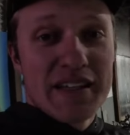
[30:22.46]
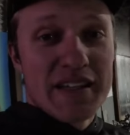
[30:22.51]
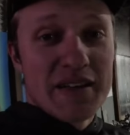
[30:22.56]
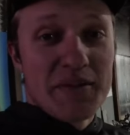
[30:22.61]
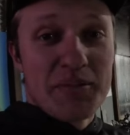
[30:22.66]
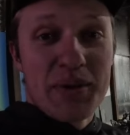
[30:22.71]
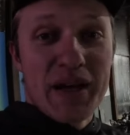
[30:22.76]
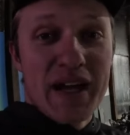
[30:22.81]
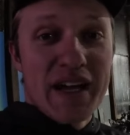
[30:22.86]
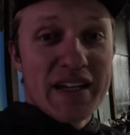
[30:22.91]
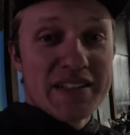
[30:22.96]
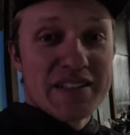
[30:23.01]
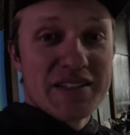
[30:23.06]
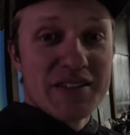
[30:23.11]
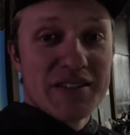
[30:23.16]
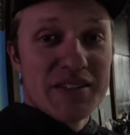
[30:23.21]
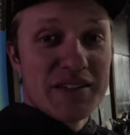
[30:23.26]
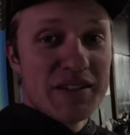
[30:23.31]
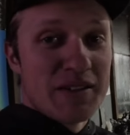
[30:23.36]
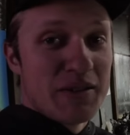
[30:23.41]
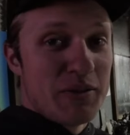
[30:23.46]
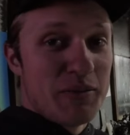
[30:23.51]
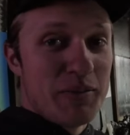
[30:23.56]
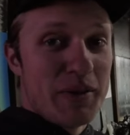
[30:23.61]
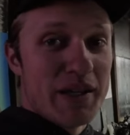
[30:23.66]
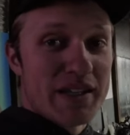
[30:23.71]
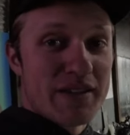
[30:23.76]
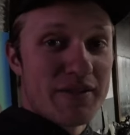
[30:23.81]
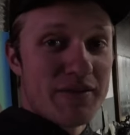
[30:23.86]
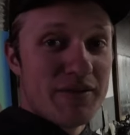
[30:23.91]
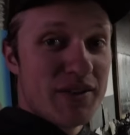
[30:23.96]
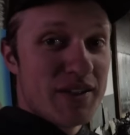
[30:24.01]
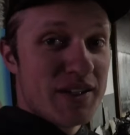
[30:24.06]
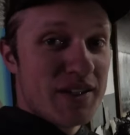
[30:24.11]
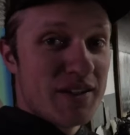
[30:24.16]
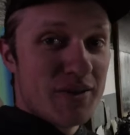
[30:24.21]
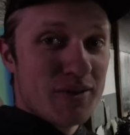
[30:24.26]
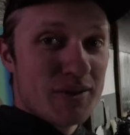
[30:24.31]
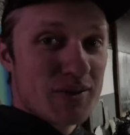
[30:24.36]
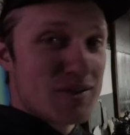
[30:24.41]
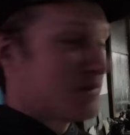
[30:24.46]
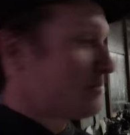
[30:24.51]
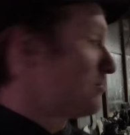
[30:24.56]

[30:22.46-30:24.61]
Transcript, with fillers: get back to making videos